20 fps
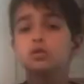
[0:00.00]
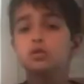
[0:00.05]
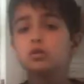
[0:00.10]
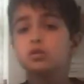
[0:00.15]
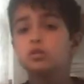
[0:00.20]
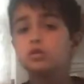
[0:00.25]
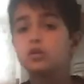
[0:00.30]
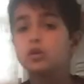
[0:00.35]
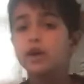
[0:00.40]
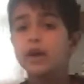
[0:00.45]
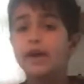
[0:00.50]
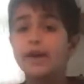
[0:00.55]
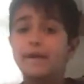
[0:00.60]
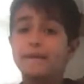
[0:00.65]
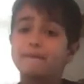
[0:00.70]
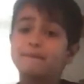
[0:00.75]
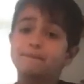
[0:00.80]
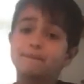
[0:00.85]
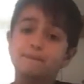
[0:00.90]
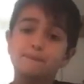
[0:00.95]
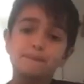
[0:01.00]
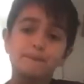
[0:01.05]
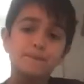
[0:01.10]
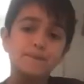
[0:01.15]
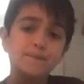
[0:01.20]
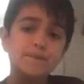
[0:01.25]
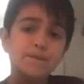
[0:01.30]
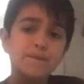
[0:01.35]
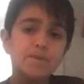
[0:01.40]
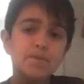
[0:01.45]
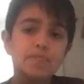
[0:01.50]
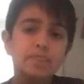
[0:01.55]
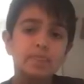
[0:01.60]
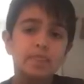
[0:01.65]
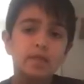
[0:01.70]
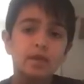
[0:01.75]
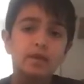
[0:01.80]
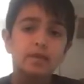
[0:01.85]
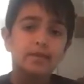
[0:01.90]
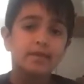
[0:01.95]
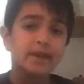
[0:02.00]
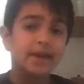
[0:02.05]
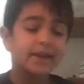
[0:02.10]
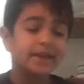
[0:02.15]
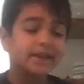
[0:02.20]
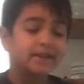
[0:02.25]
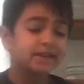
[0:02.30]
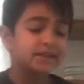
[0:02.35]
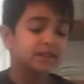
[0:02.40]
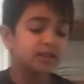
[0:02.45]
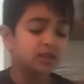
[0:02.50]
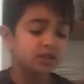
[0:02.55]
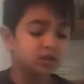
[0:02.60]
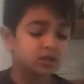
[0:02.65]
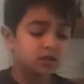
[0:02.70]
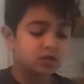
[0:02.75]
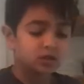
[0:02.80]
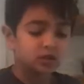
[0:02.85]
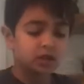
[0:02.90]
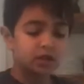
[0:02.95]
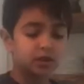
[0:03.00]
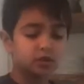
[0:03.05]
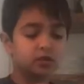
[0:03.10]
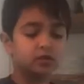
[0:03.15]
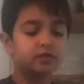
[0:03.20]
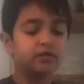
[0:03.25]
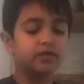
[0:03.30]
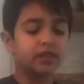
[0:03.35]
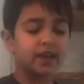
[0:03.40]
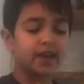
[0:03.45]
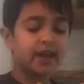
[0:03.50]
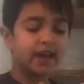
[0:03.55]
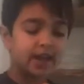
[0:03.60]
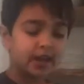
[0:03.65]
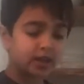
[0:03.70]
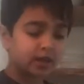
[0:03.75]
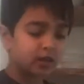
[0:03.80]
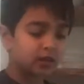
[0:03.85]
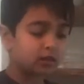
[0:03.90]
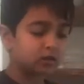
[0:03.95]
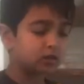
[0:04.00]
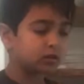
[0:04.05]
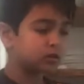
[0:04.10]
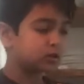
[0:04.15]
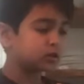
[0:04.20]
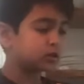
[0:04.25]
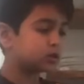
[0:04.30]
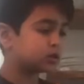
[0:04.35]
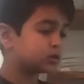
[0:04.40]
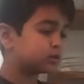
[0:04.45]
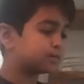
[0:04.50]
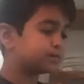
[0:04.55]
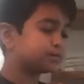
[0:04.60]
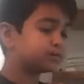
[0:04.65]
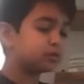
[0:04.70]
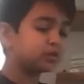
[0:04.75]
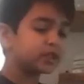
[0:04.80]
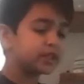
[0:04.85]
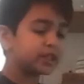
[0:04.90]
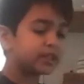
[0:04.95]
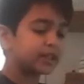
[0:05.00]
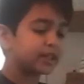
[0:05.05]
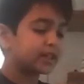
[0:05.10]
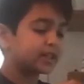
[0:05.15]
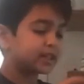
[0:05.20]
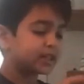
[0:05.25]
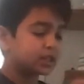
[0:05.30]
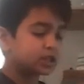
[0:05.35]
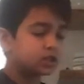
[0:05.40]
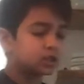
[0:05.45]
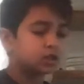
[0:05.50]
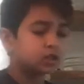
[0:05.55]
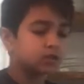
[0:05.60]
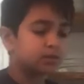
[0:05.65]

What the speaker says: Okay, that takes care of that. It looks pretty nice.